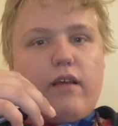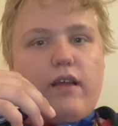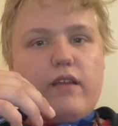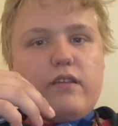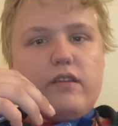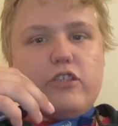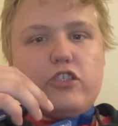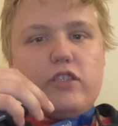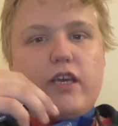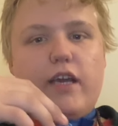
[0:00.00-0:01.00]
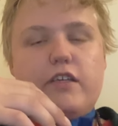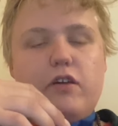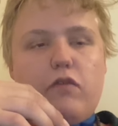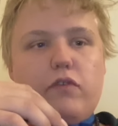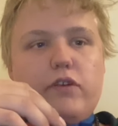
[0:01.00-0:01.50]
and just takes
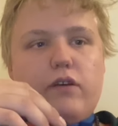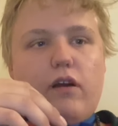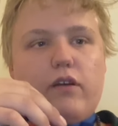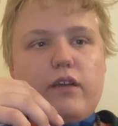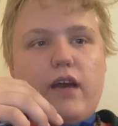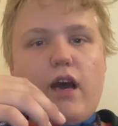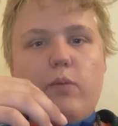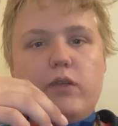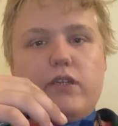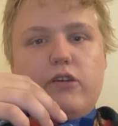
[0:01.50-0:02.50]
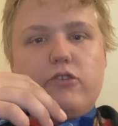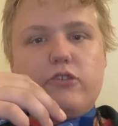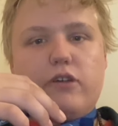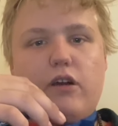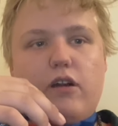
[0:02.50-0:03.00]
over your heart. It commandeers
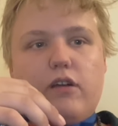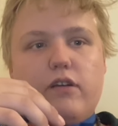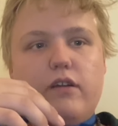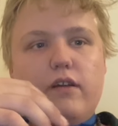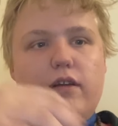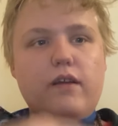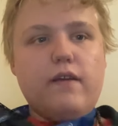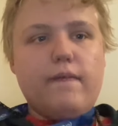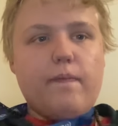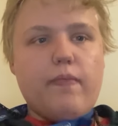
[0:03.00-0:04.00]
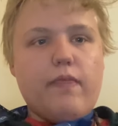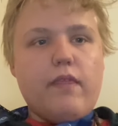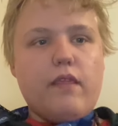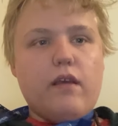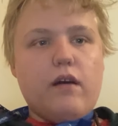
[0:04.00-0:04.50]
your heart.
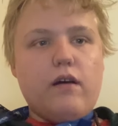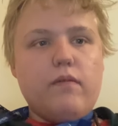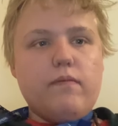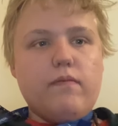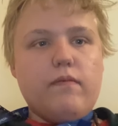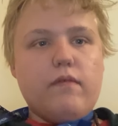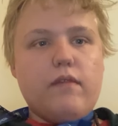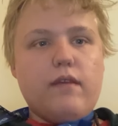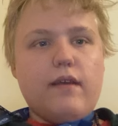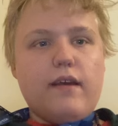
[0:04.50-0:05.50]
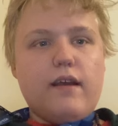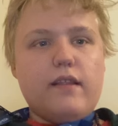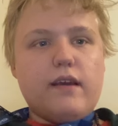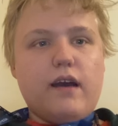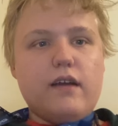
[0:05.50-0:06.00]
Um,
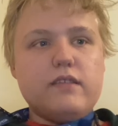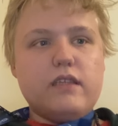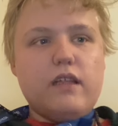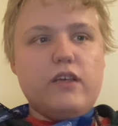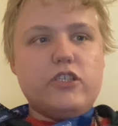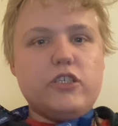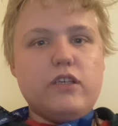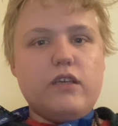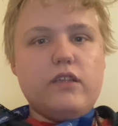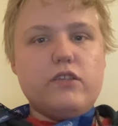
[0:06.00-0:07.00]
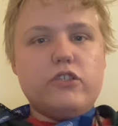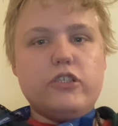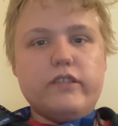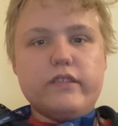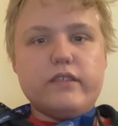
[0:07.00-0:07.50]
and the consolation in
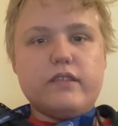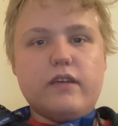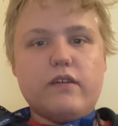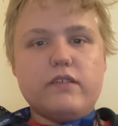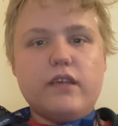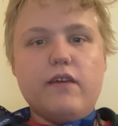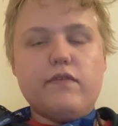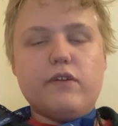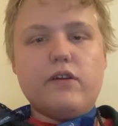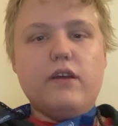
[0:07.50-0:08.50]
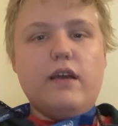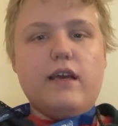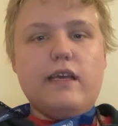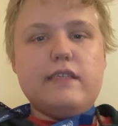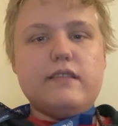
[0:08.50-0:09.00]
Jesus and our Savior
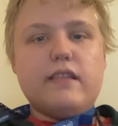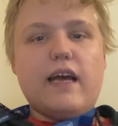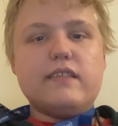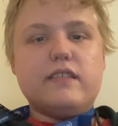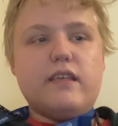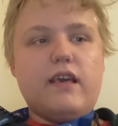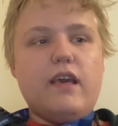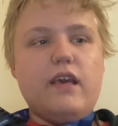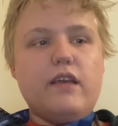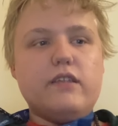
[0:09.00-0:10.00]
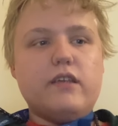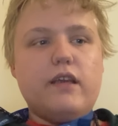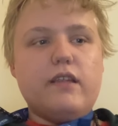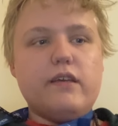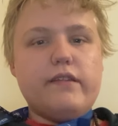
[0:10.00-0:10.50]
is that's the key to,
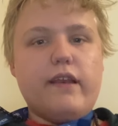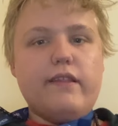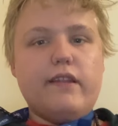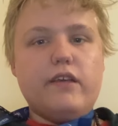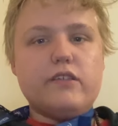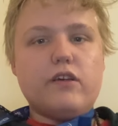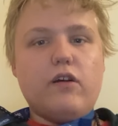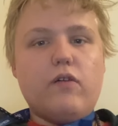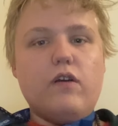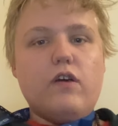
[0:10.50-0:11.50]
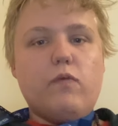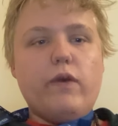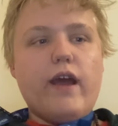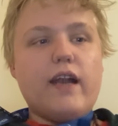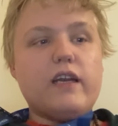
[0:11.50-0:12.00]
to letting things go.
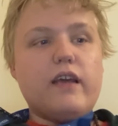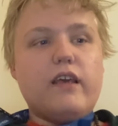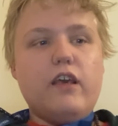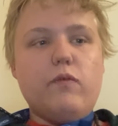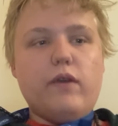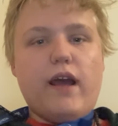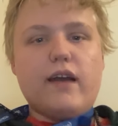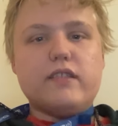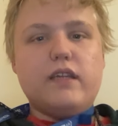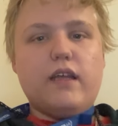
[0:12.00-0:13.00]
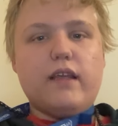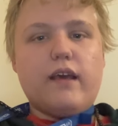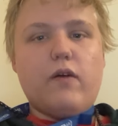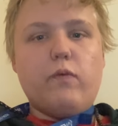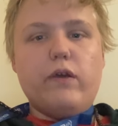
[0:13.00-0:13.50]
We act like he would act, not like
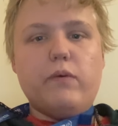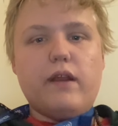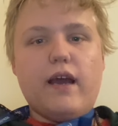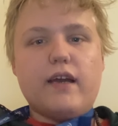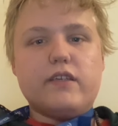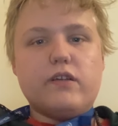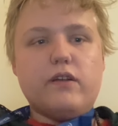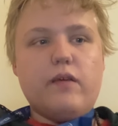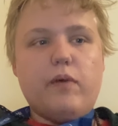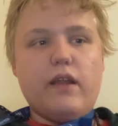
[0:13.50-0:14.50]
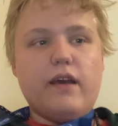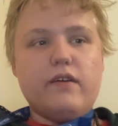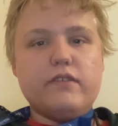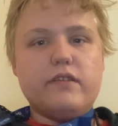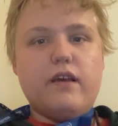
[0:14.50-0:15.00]
how we would act or anybody
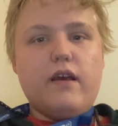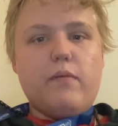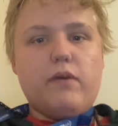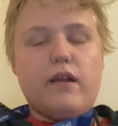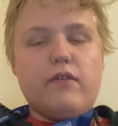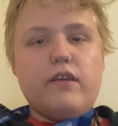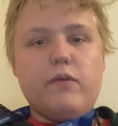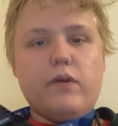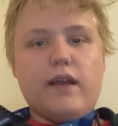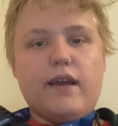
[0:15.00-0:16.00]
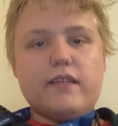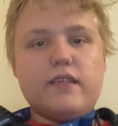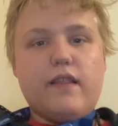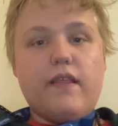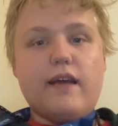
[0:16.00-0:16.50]
else but how he would act,
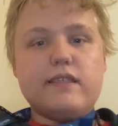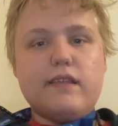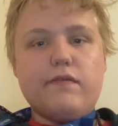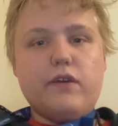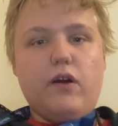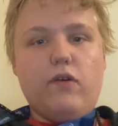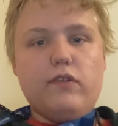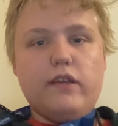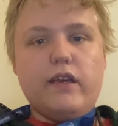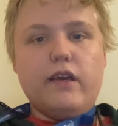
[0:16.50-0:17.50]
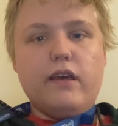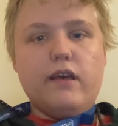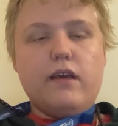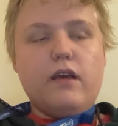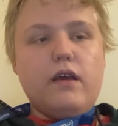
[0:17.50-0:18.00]
and that's living holy.
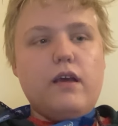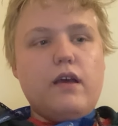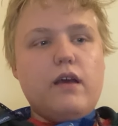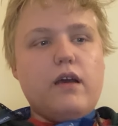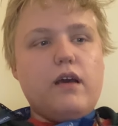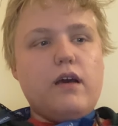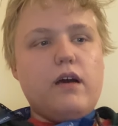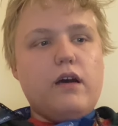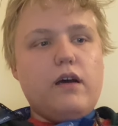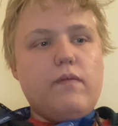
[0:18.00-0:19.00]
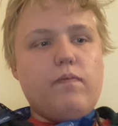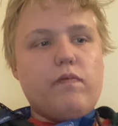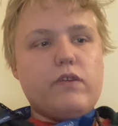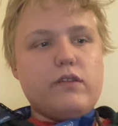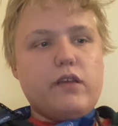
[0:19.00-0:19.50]
Um,
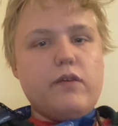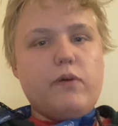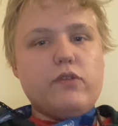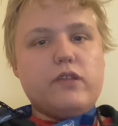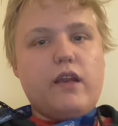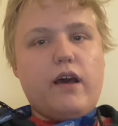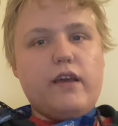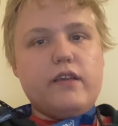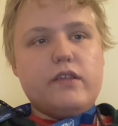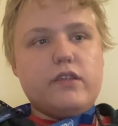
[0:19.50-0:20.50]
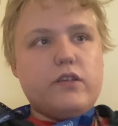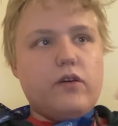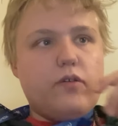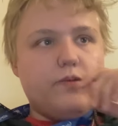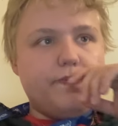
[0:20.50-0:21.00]
so I'll tell you about tonight.
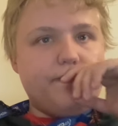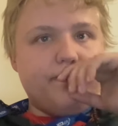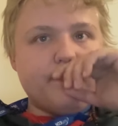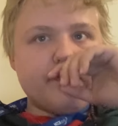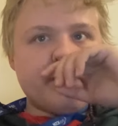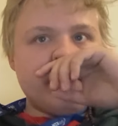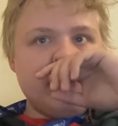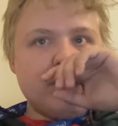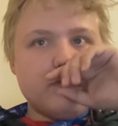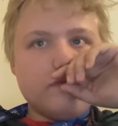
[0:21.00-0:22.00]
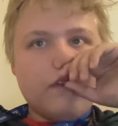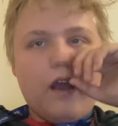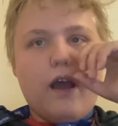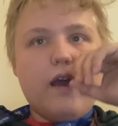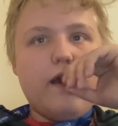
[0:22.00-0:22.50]
So
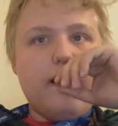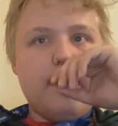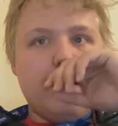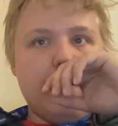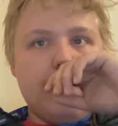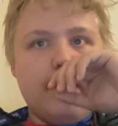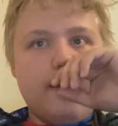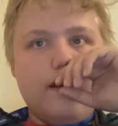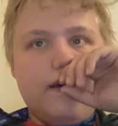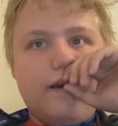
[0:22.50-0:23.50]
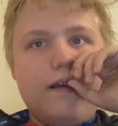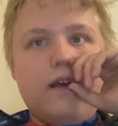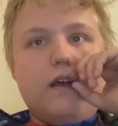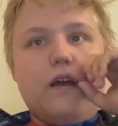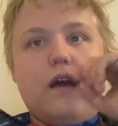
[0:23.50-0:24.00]
I uh,
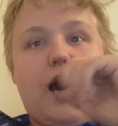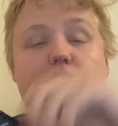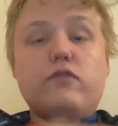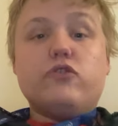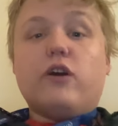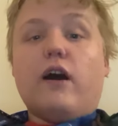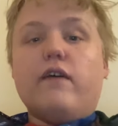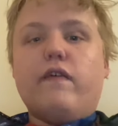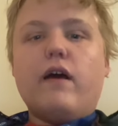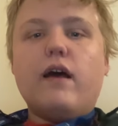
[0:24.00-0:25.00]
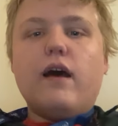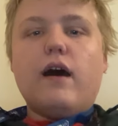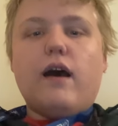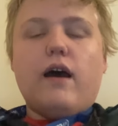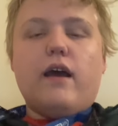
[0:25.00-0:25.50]
I don't drive.
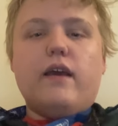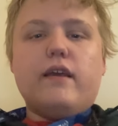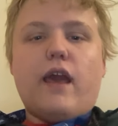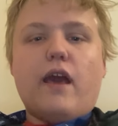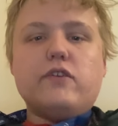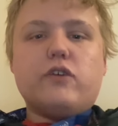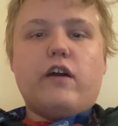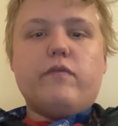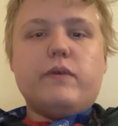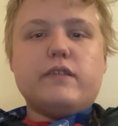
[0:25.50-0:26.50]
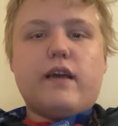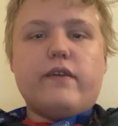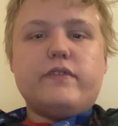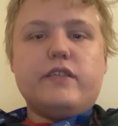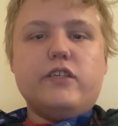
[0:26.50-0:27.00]
I can't drive because I
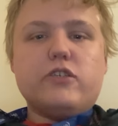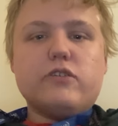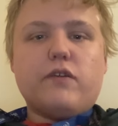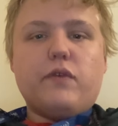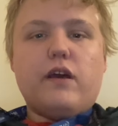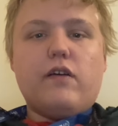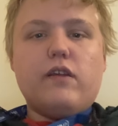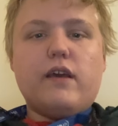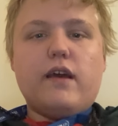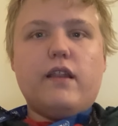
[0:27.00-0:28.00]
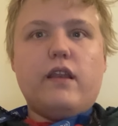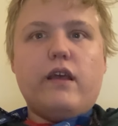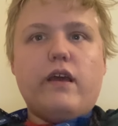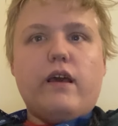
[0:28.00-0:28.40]
have seizures every now and again,